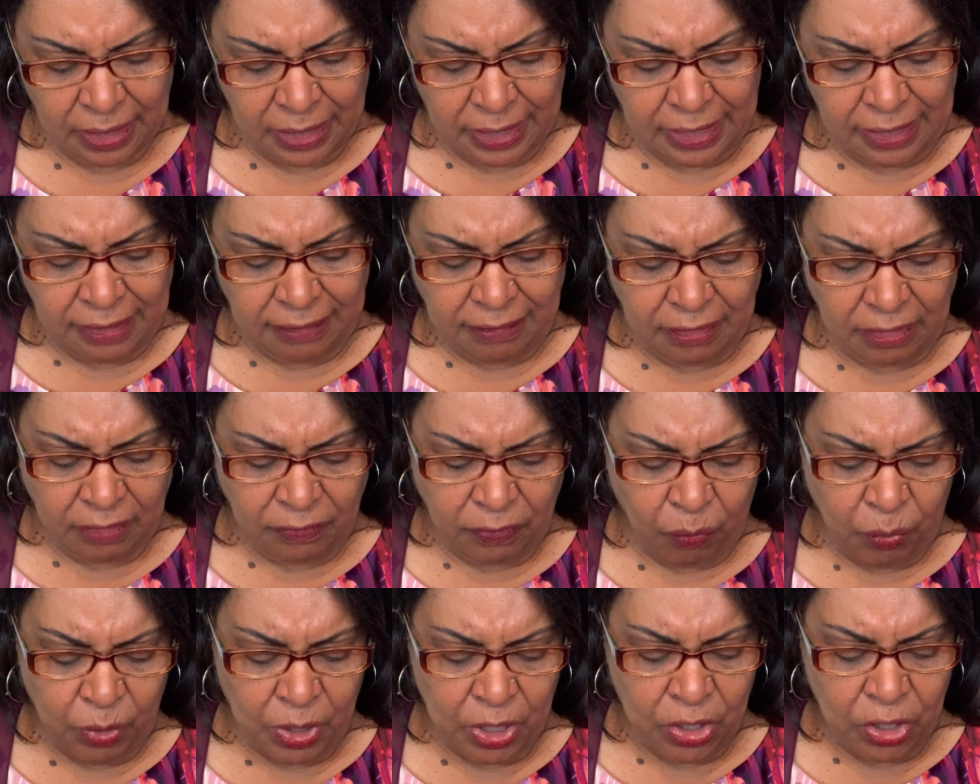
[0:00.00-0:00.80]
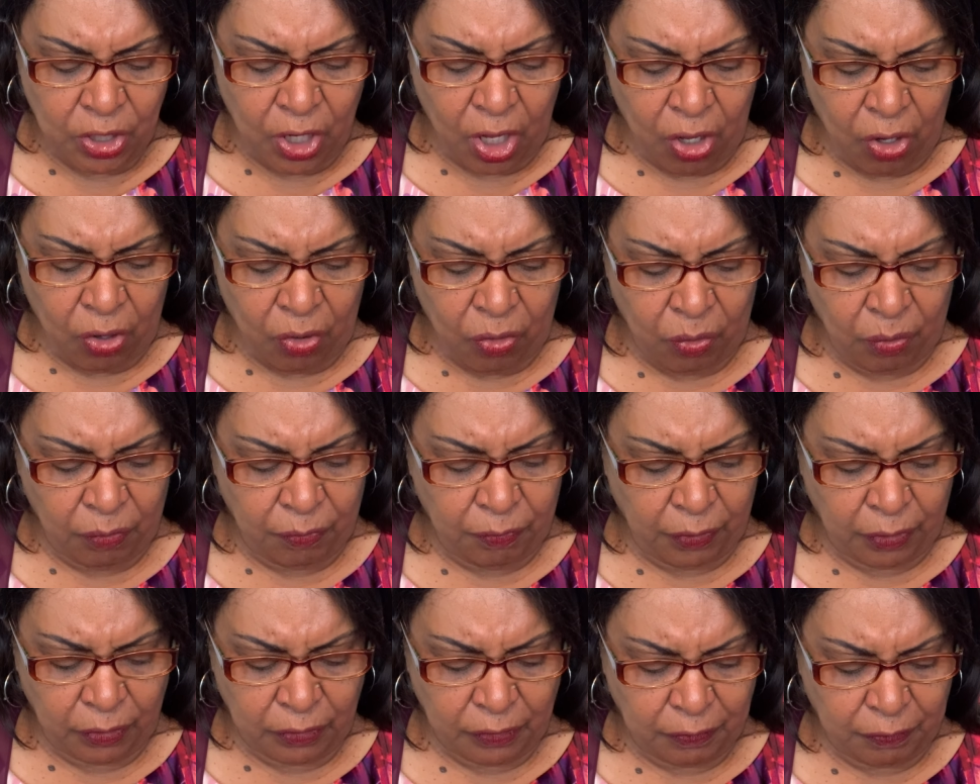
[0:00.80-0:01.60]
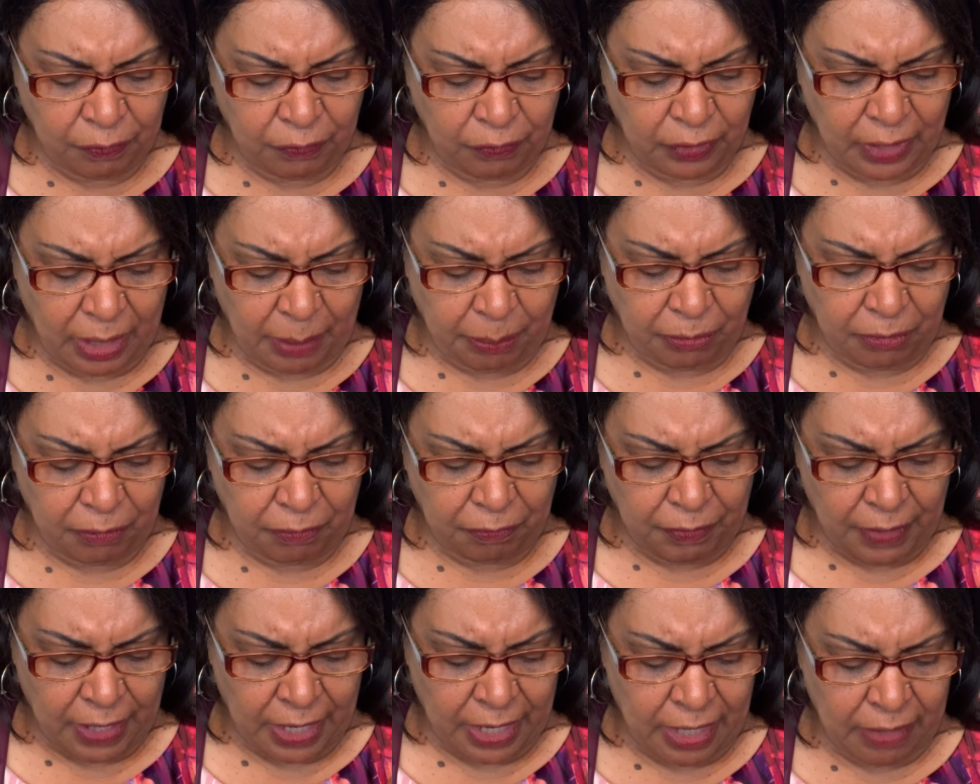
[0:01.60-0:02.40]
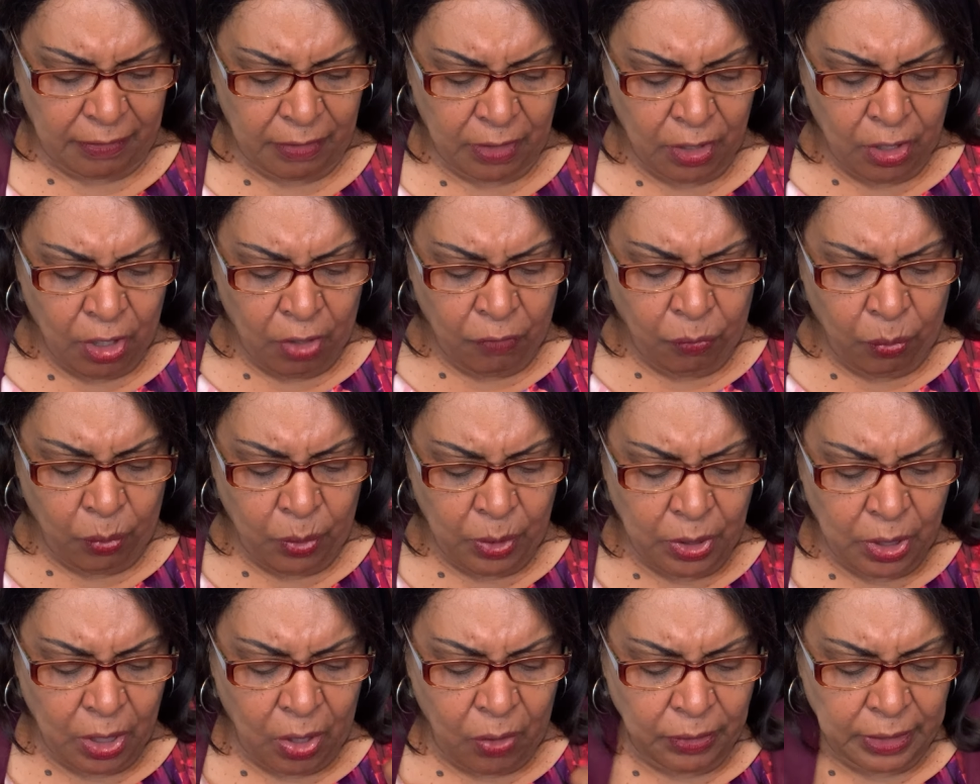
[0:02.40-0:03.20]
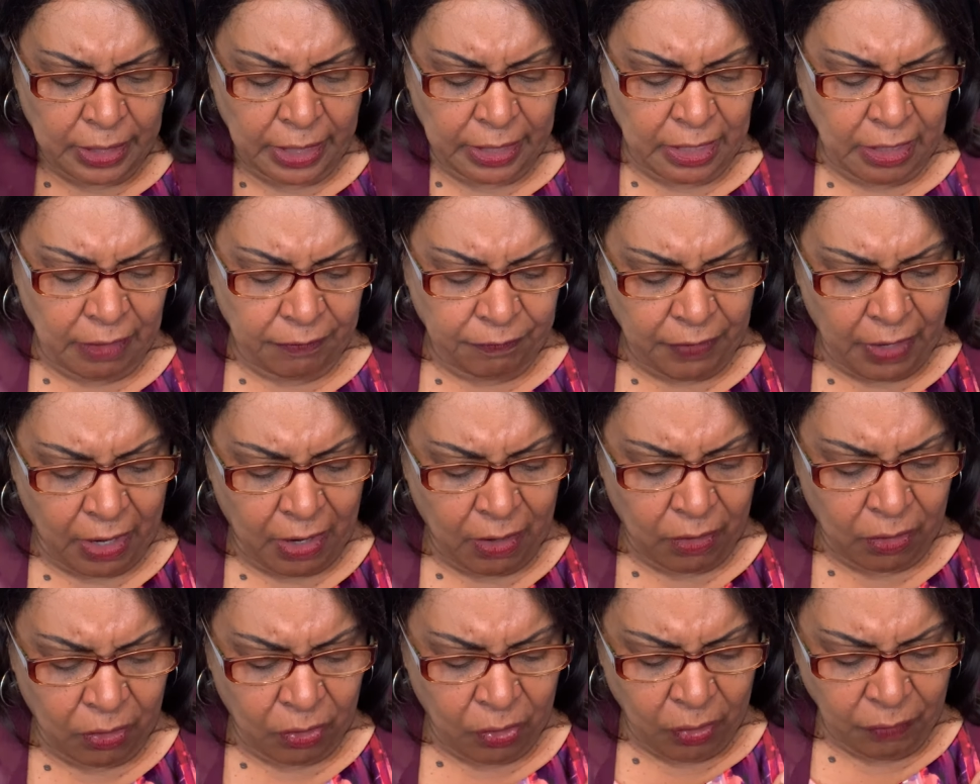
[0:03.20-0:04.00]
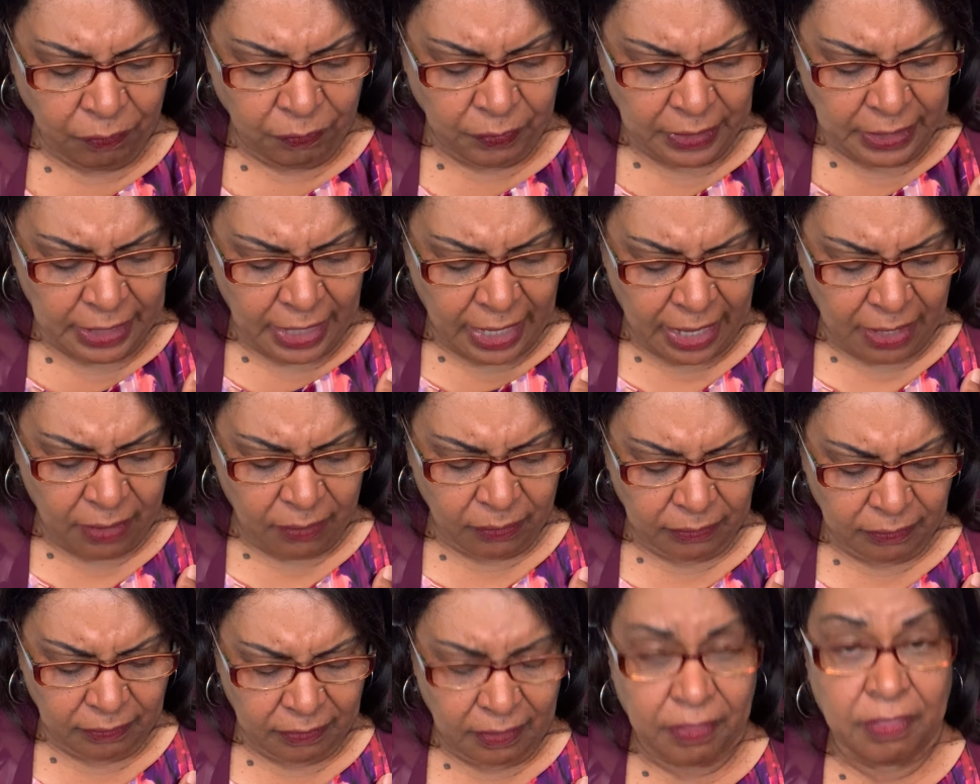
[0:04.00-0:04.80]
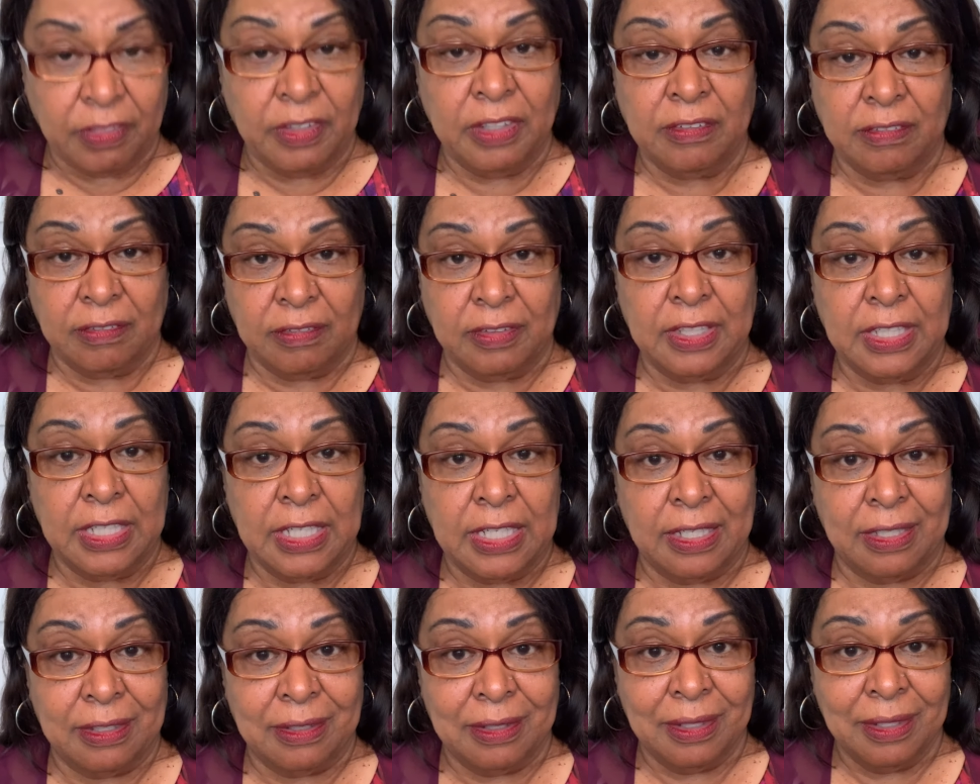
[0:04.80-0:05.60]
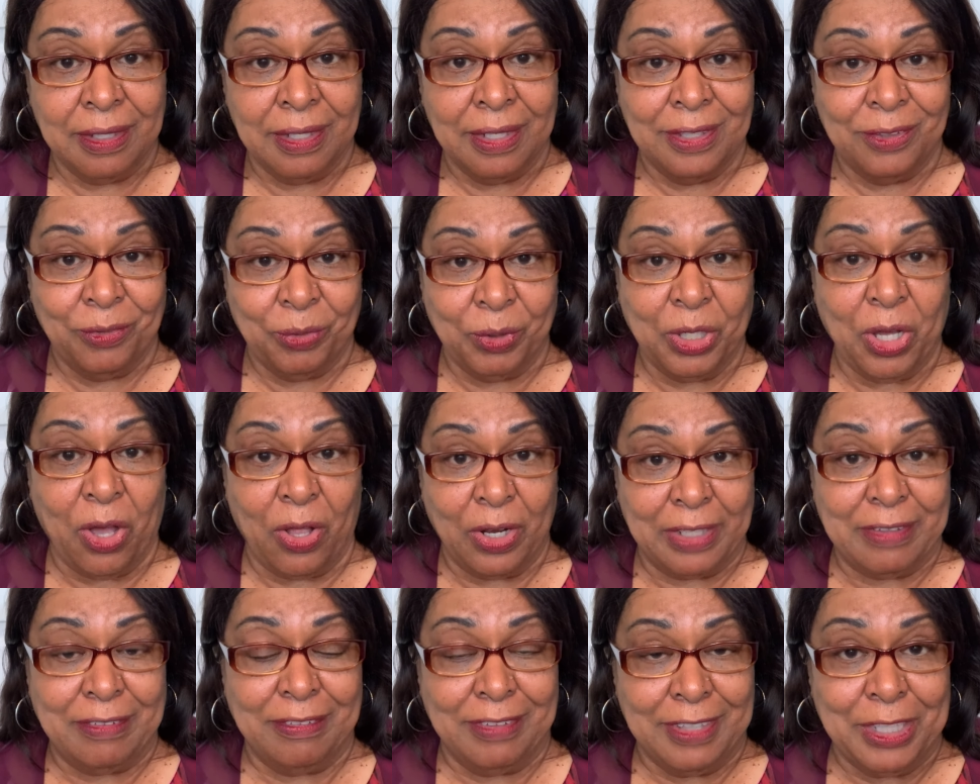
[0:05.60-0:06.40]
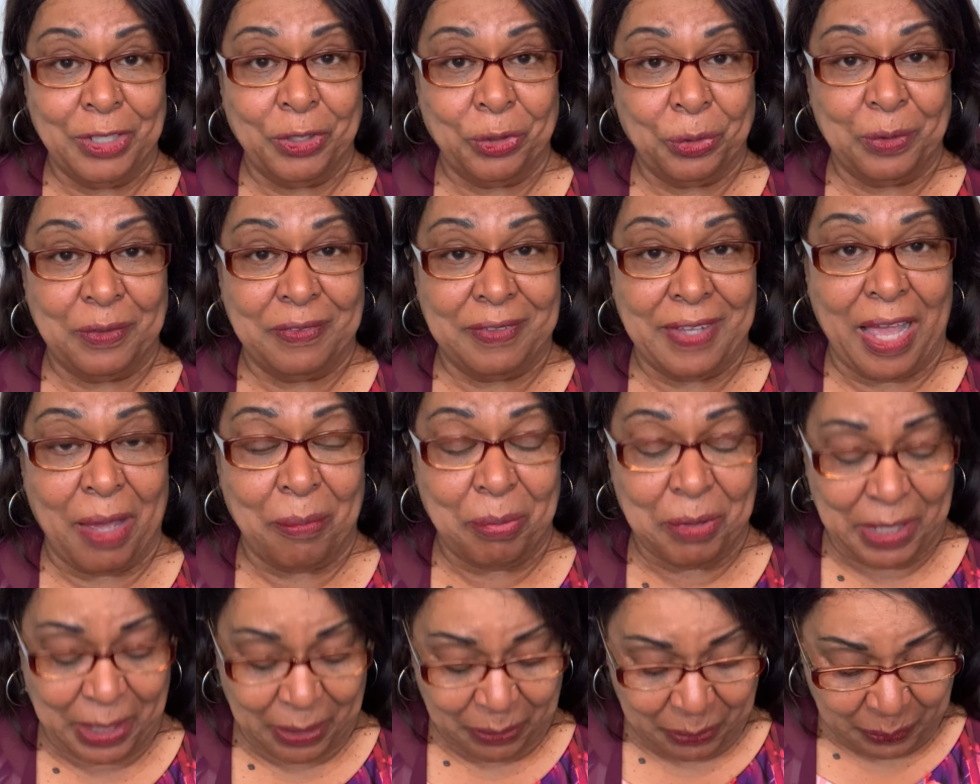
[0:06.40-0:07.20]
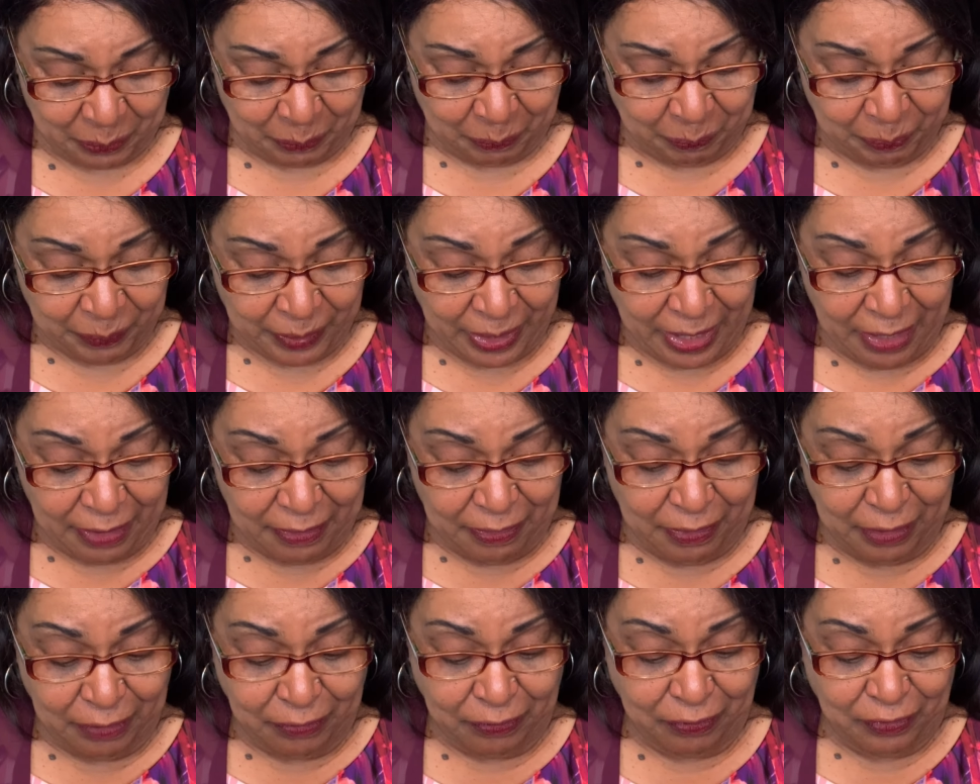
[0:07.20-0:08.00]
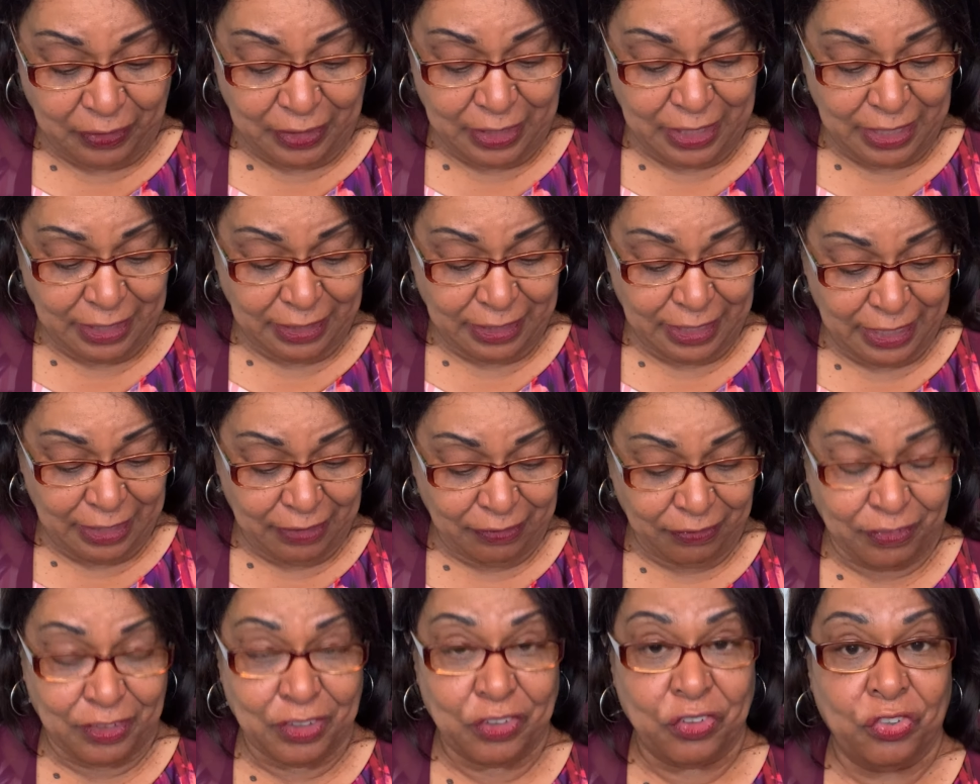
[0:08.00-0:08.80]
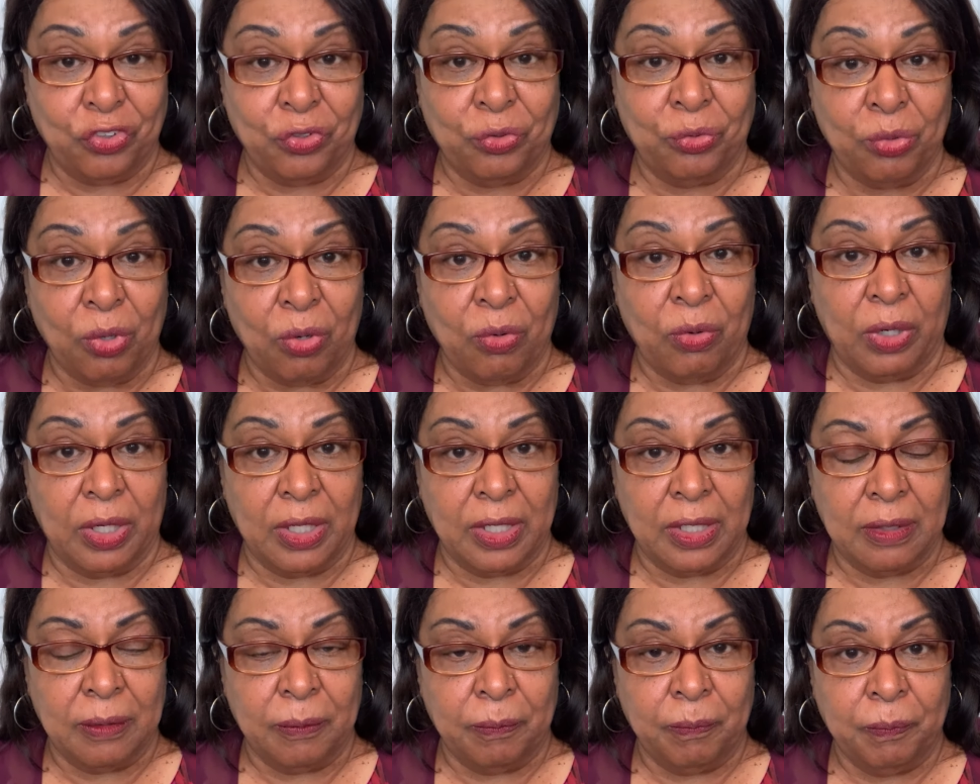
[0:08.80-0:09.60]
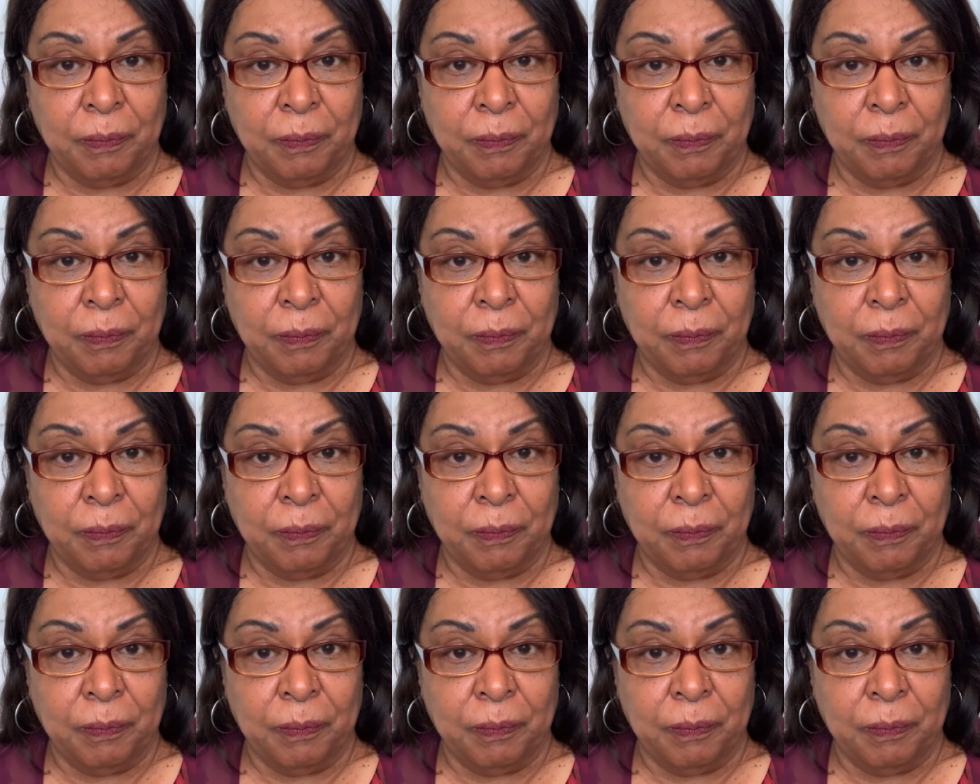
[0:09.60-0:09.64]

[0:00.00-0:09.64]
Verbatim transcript: It says, for we know, verse chapter 5, for we know that if our earthly house, this tent, to call it tent or tabernacle, this tent is destroyed.